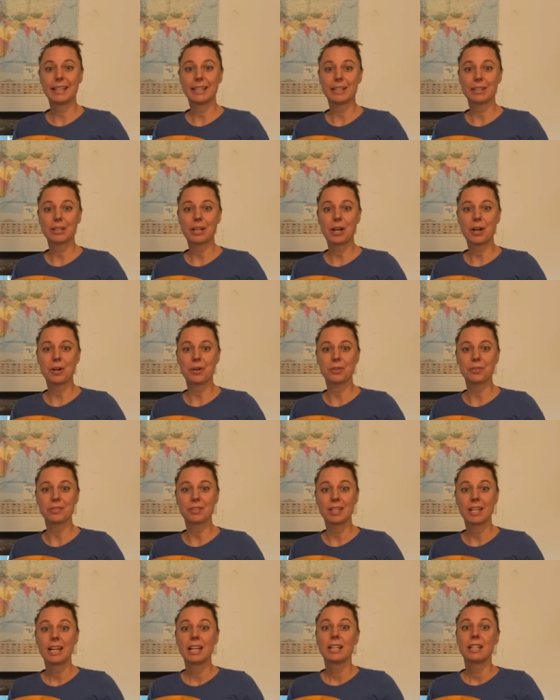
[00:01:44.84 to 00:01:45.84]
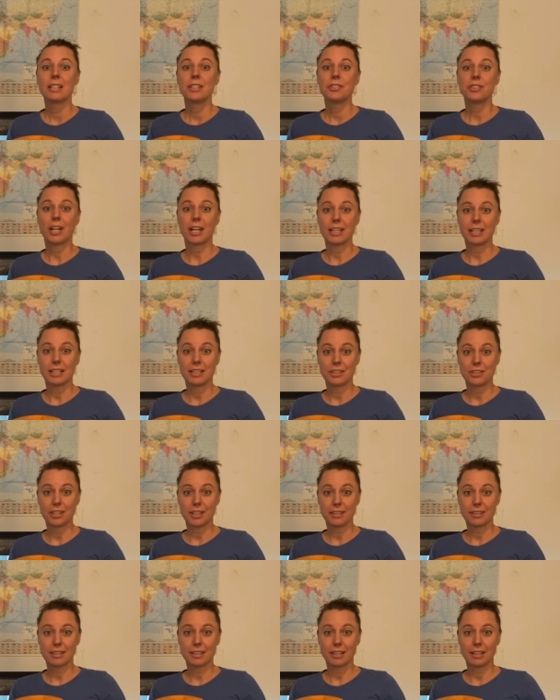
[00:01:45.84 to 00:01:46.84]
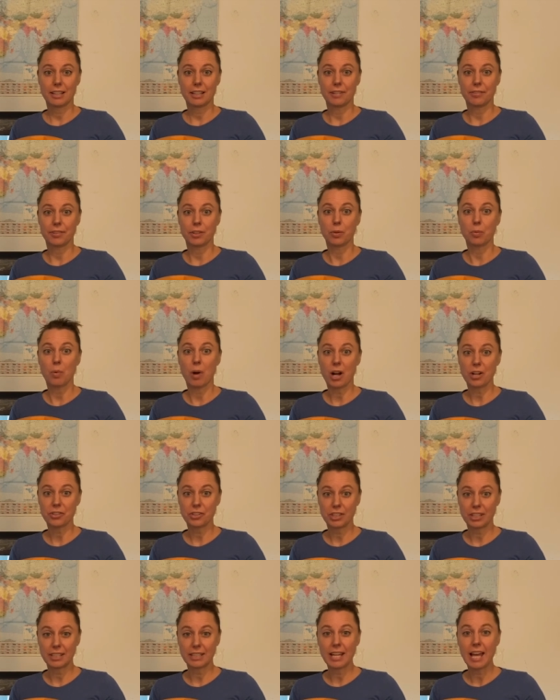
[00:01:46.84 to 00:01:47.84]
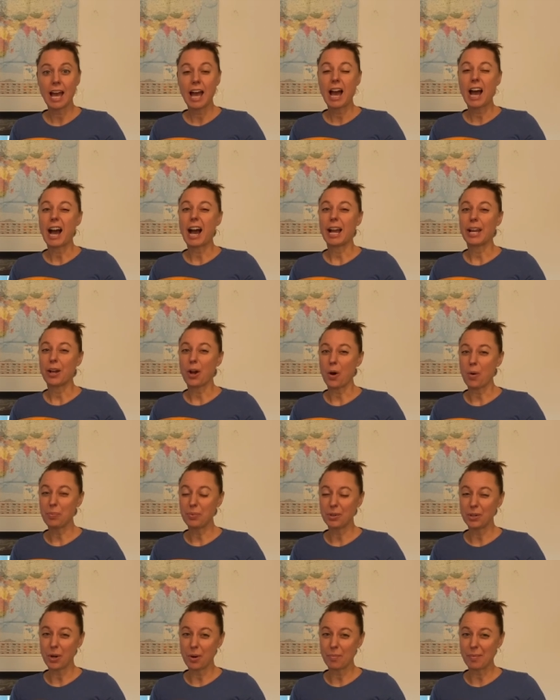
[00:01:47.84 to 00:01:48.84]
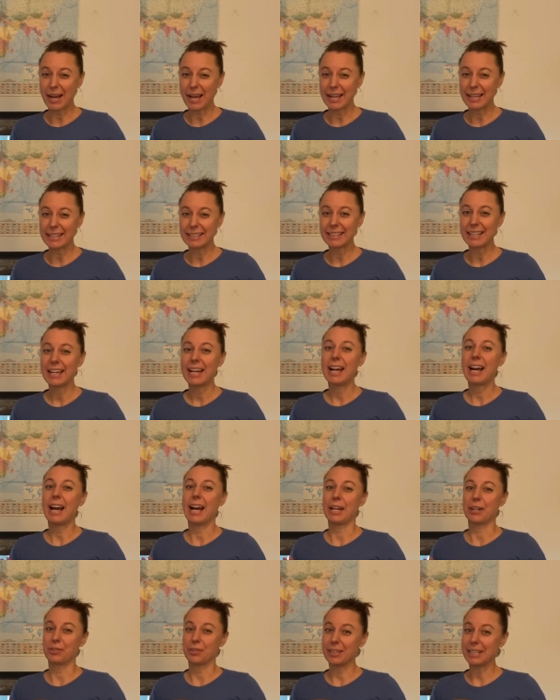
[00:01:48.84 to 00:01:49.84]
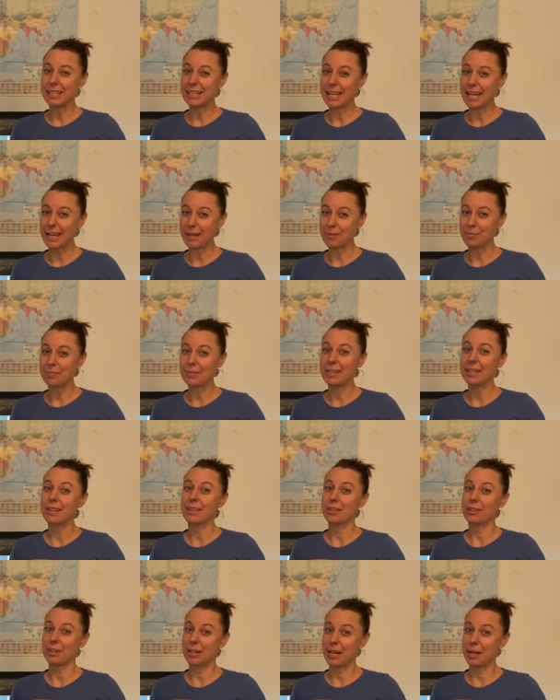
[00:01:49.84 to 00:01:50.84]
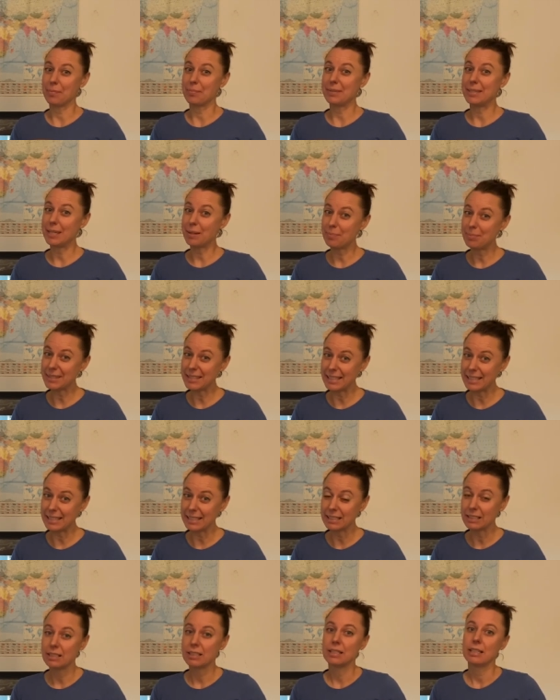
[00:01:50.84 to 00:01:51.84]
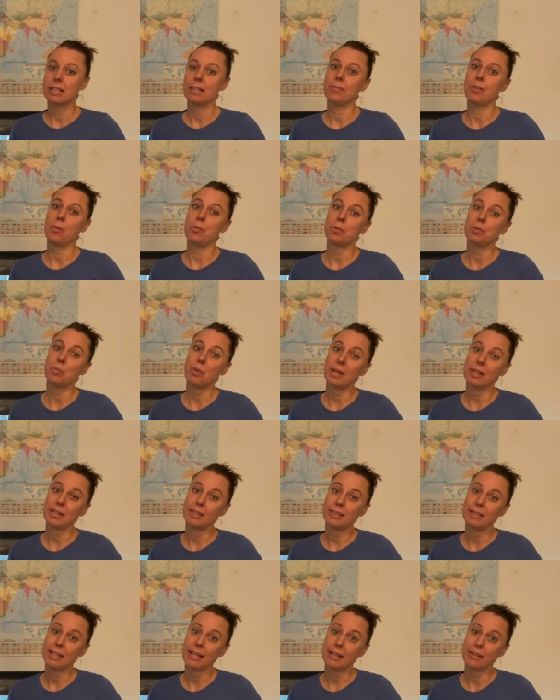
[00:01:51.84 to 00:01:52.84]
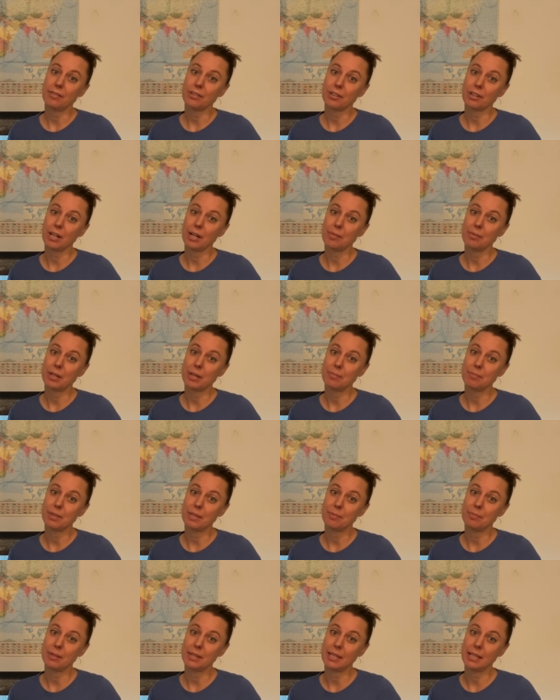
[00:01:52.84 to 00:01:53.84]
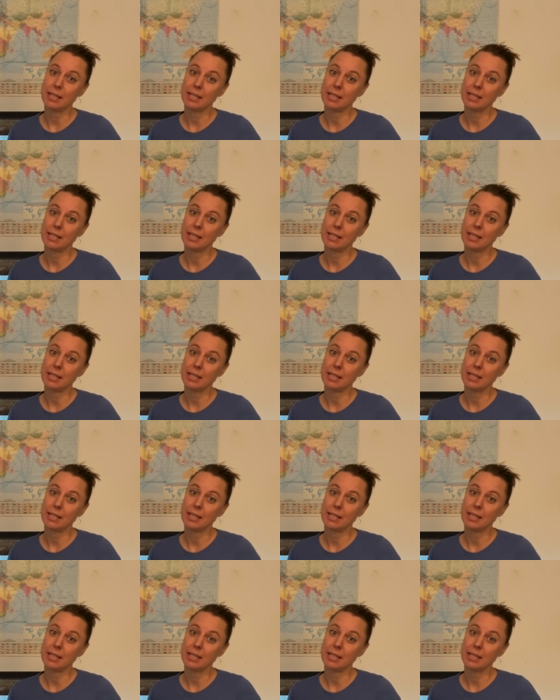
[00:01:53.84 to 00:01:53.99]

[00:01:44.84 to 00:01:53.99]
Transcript: here goes. Johnny and Jessica, if you're watching, I hope you don't mind. I renamed the crab Tipsy. Always wanted to have a crab named Tipsy.